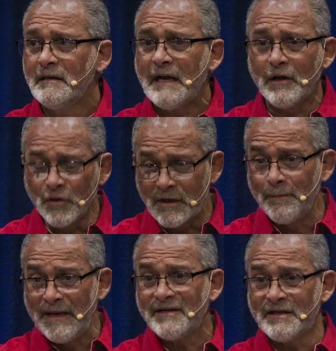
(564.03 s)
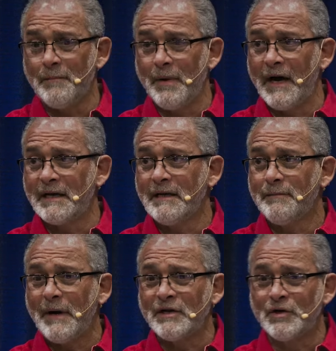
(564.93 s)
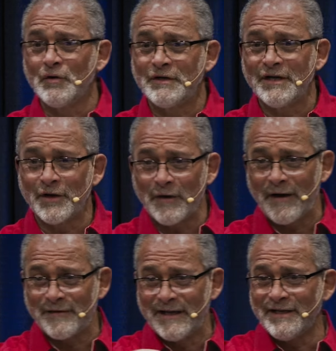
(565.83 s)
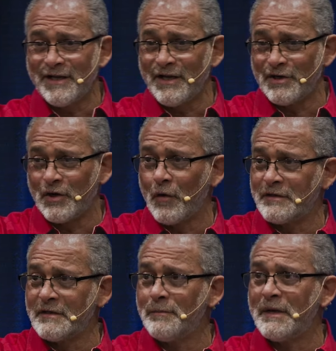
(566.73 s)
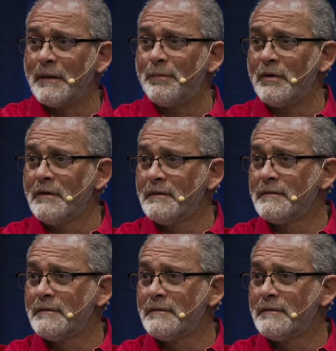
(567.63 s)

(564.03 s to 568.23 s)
Now, you can be somebody by choosing to graft into the chosen people,